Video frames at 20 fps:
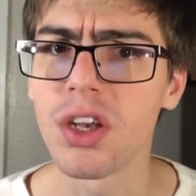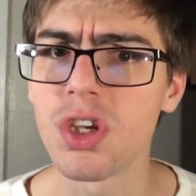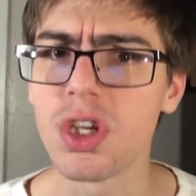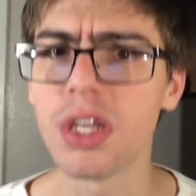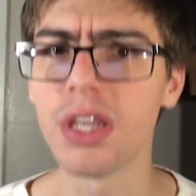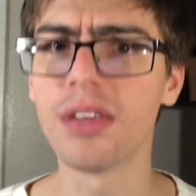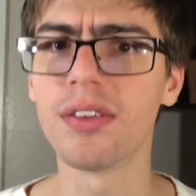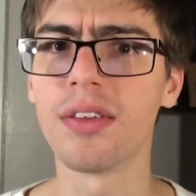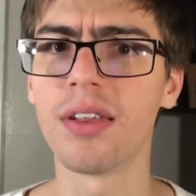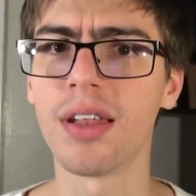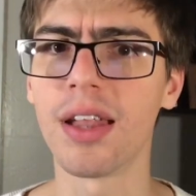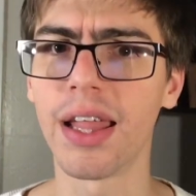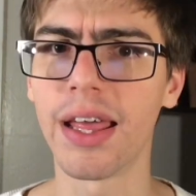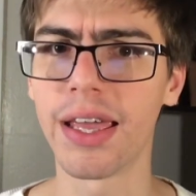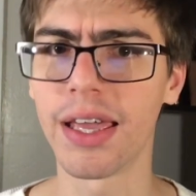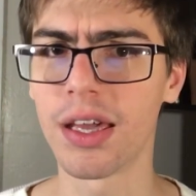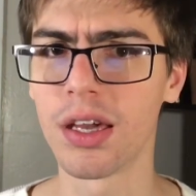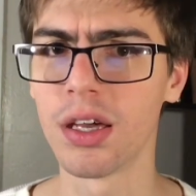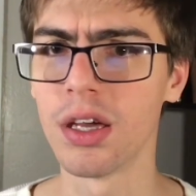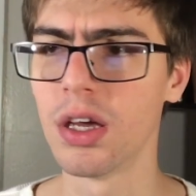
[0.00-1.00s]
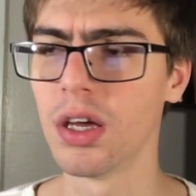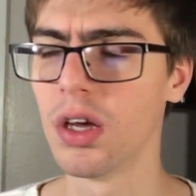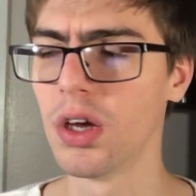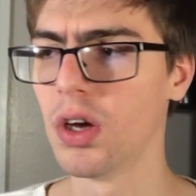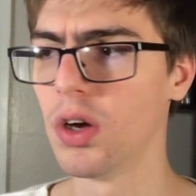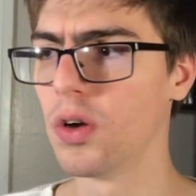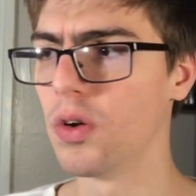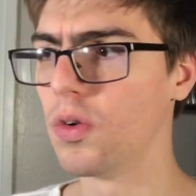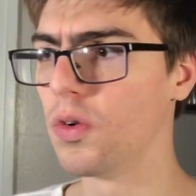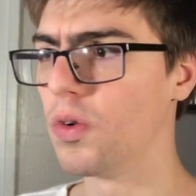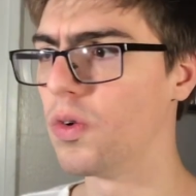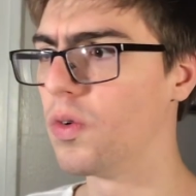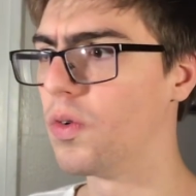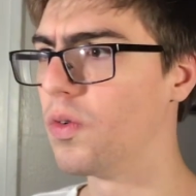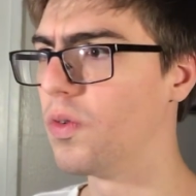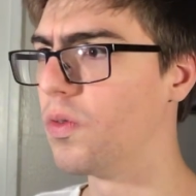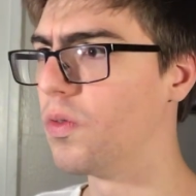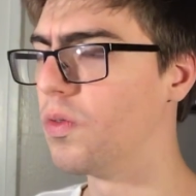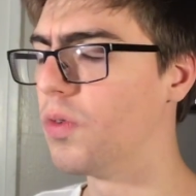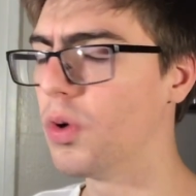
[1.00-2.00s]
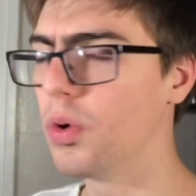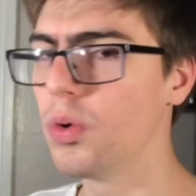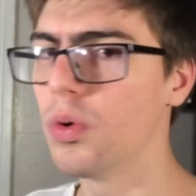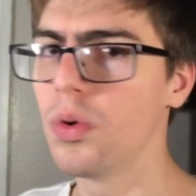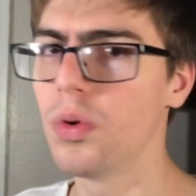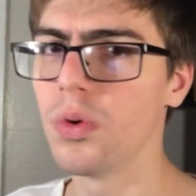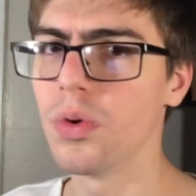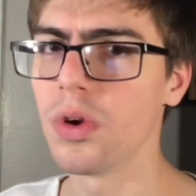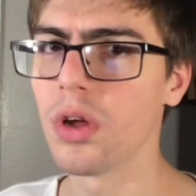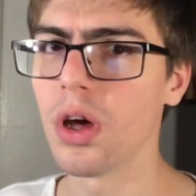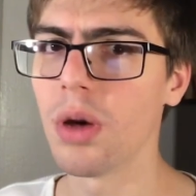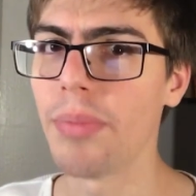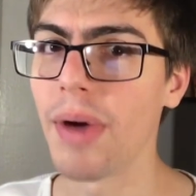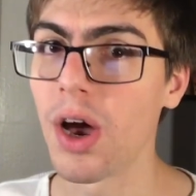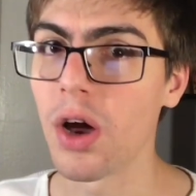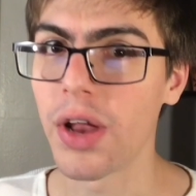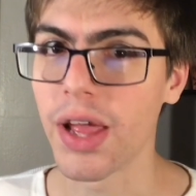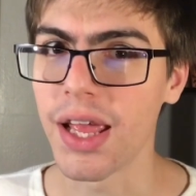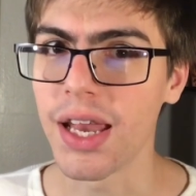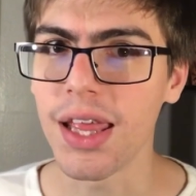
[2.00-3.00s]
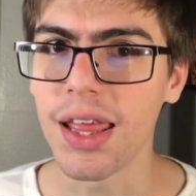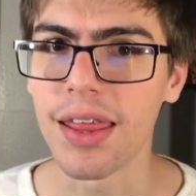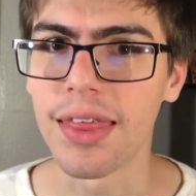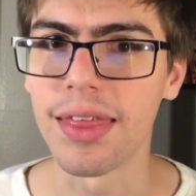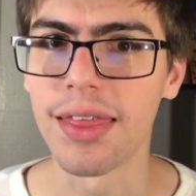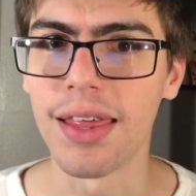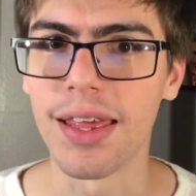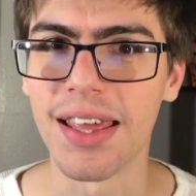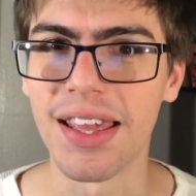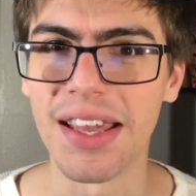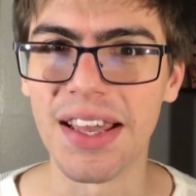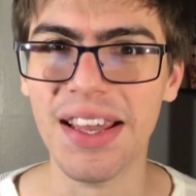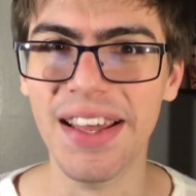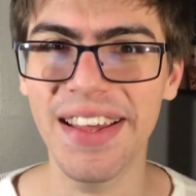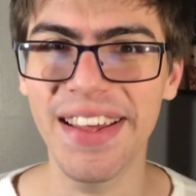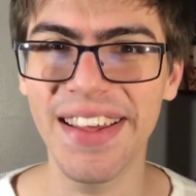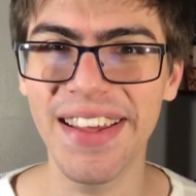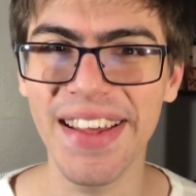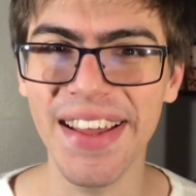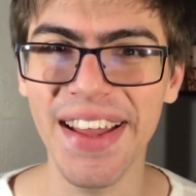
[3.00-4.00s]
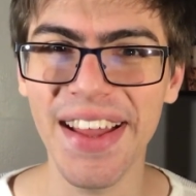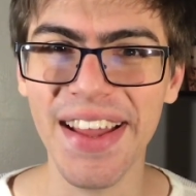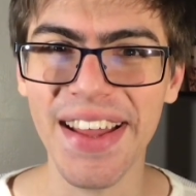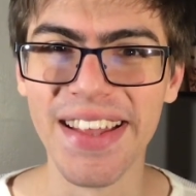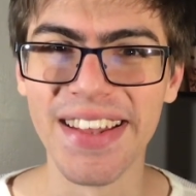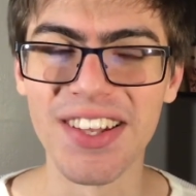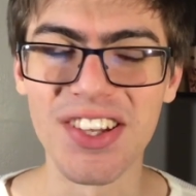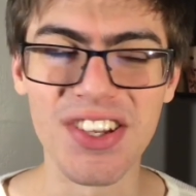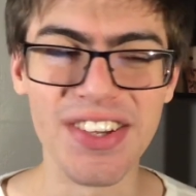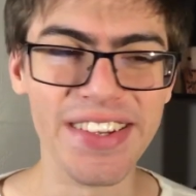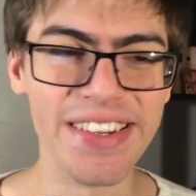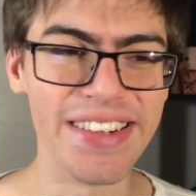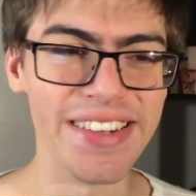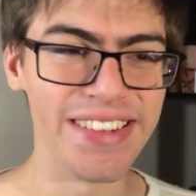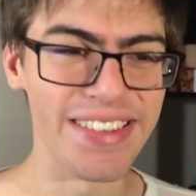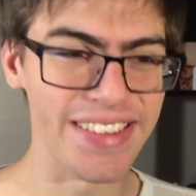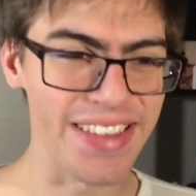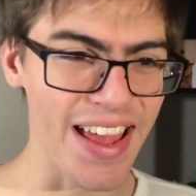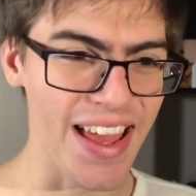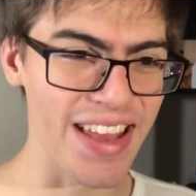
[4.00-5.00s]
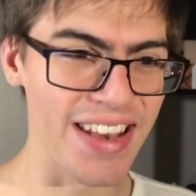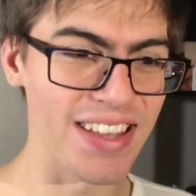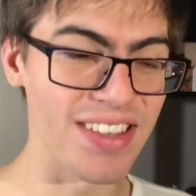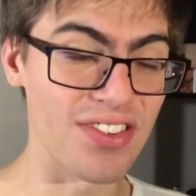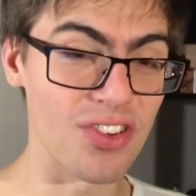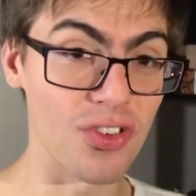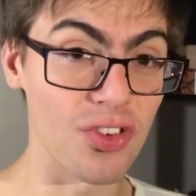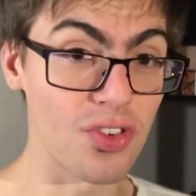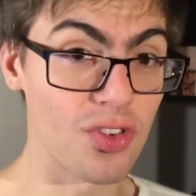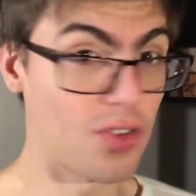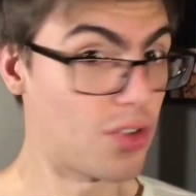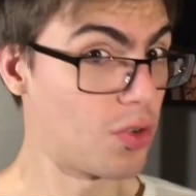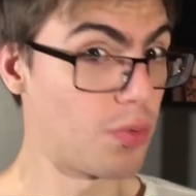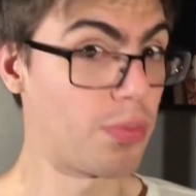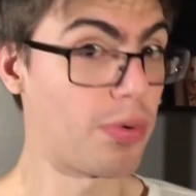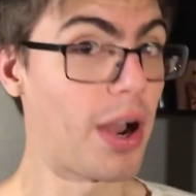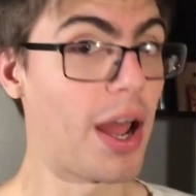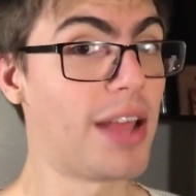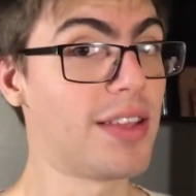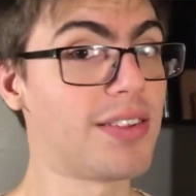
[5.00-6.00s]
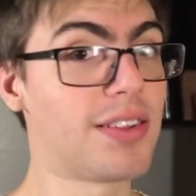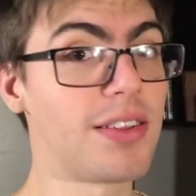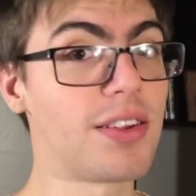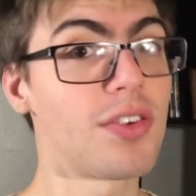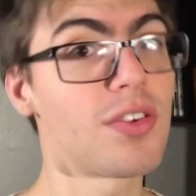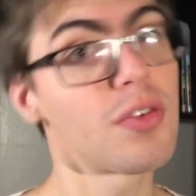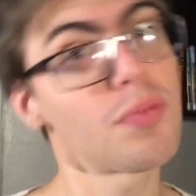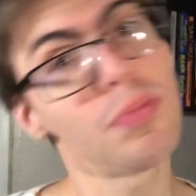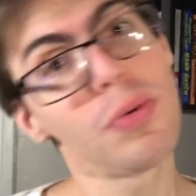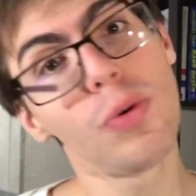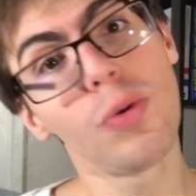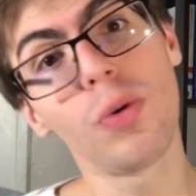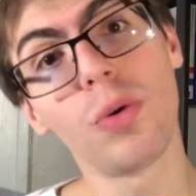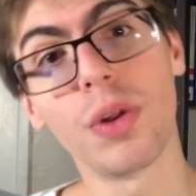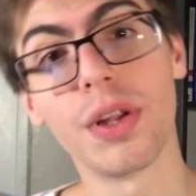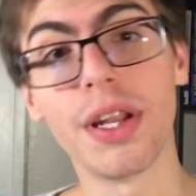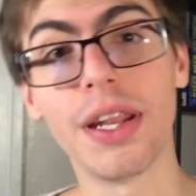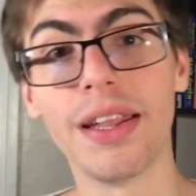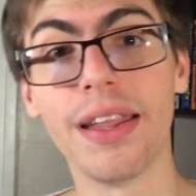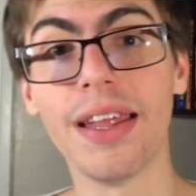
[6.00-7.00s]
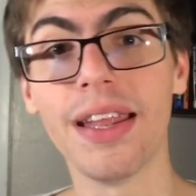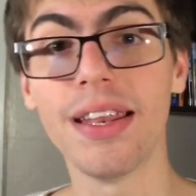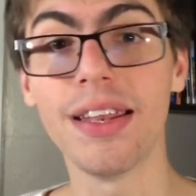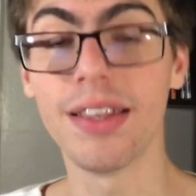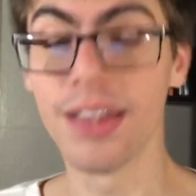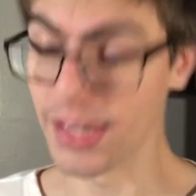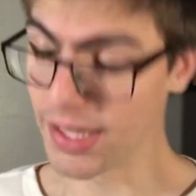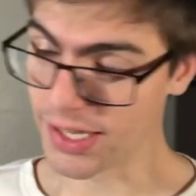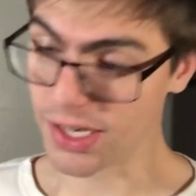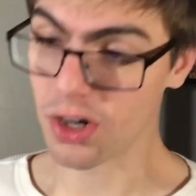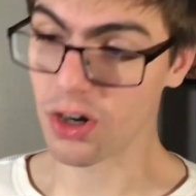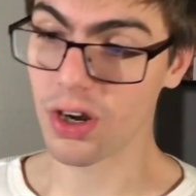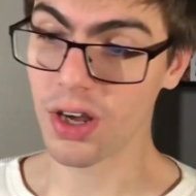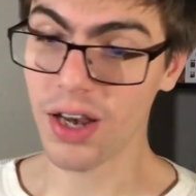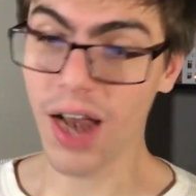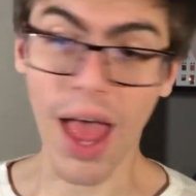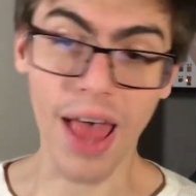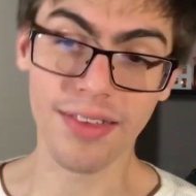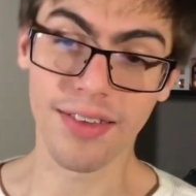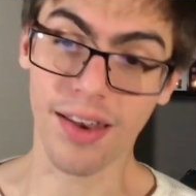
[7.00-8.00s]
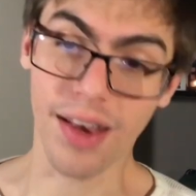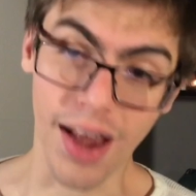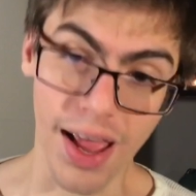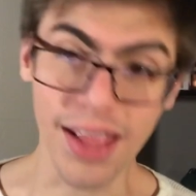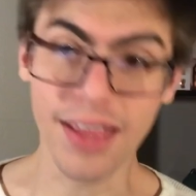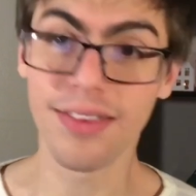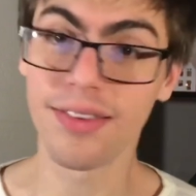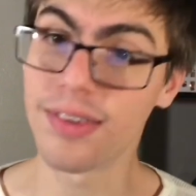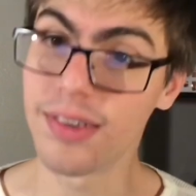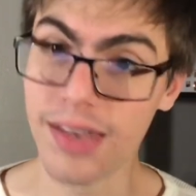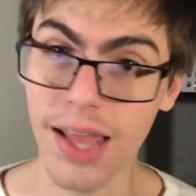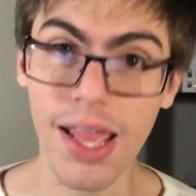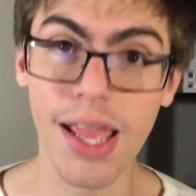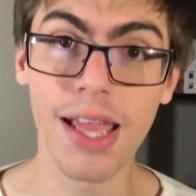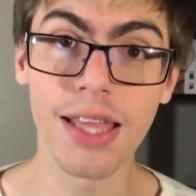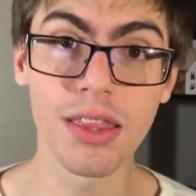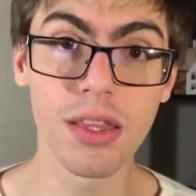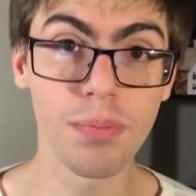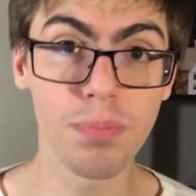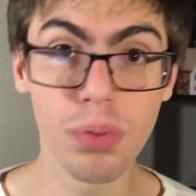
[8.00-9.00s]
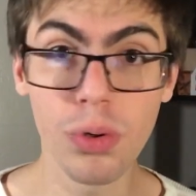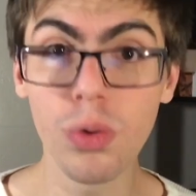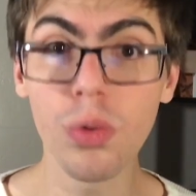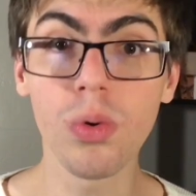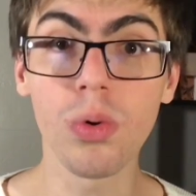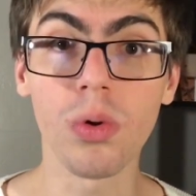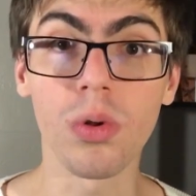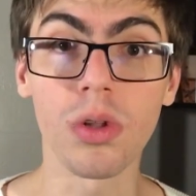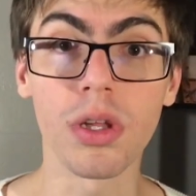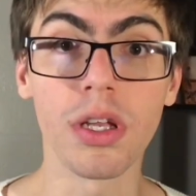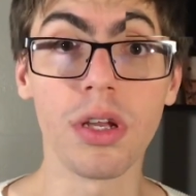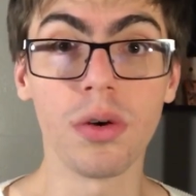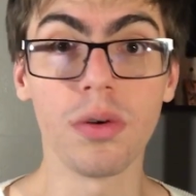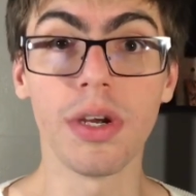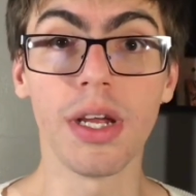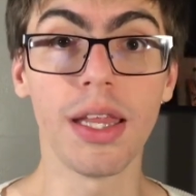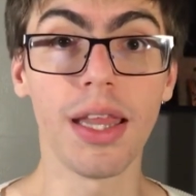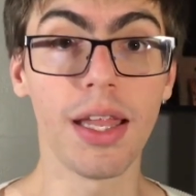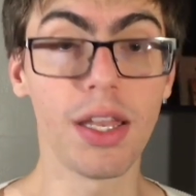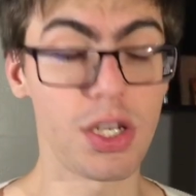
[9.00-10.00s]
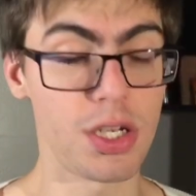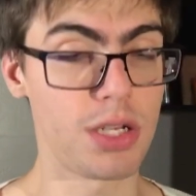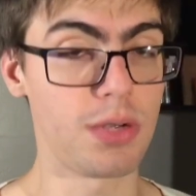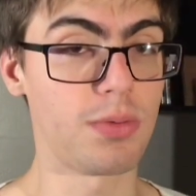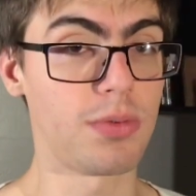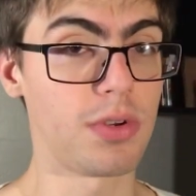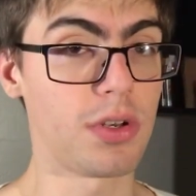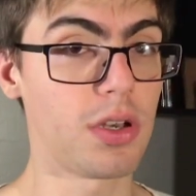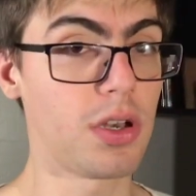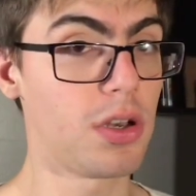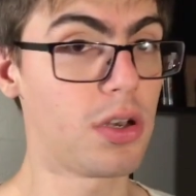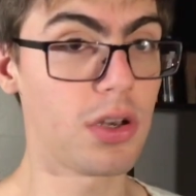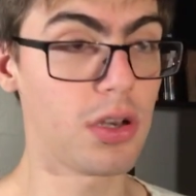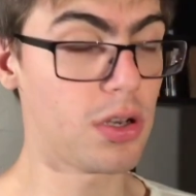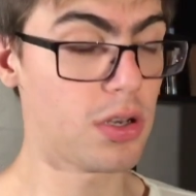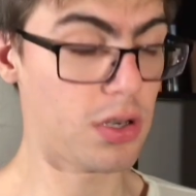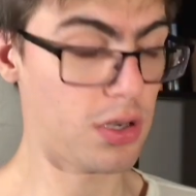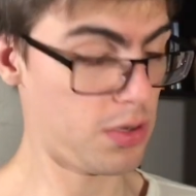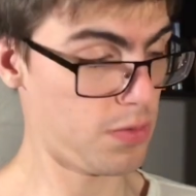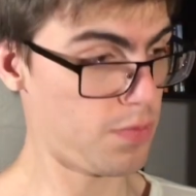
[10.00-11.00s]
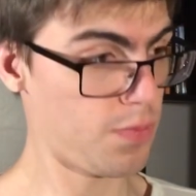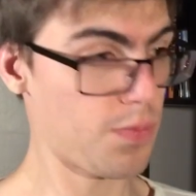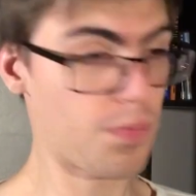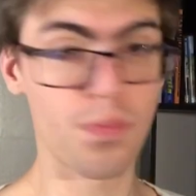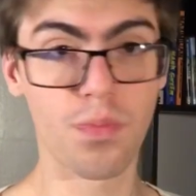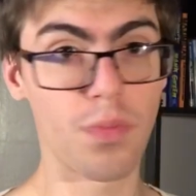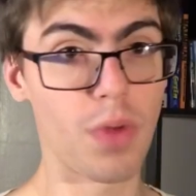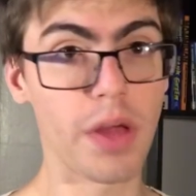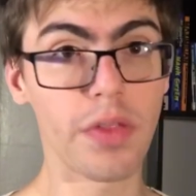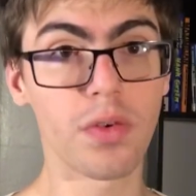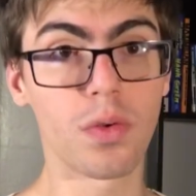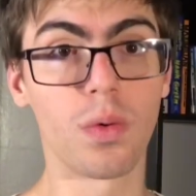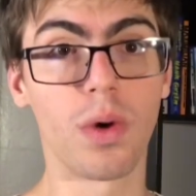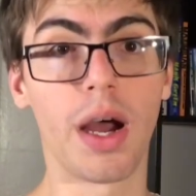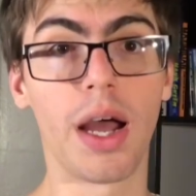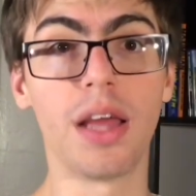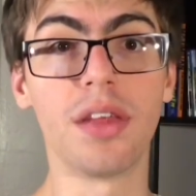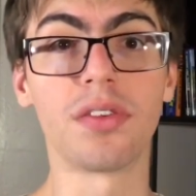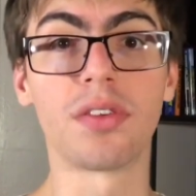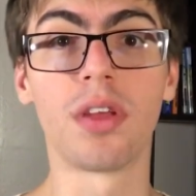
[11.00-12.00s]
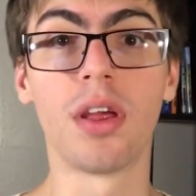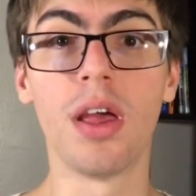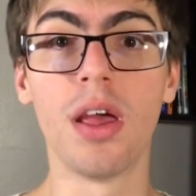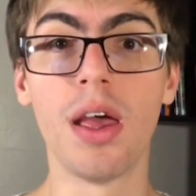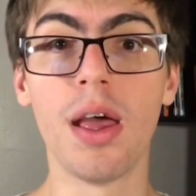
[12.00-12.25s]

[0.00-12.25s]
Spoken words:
She isn't like rude about anything. She instead is just surprised that there's a pool, and then later on has a nice day at the pool in a way that she wouldn't otherwise.